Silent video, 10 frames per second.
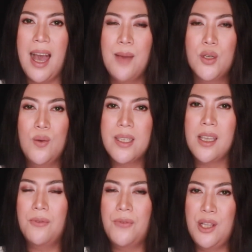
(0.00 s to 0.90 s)
I'm
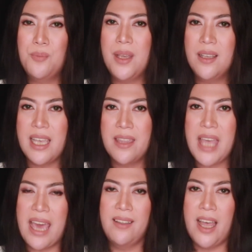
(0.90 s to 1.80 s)
choosing Philippines and
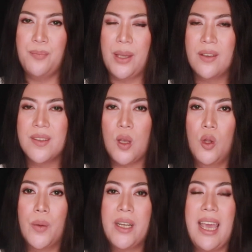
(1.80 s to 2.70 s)
Thailand because they
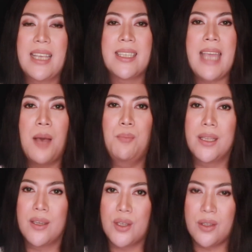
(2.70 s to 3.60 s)
already established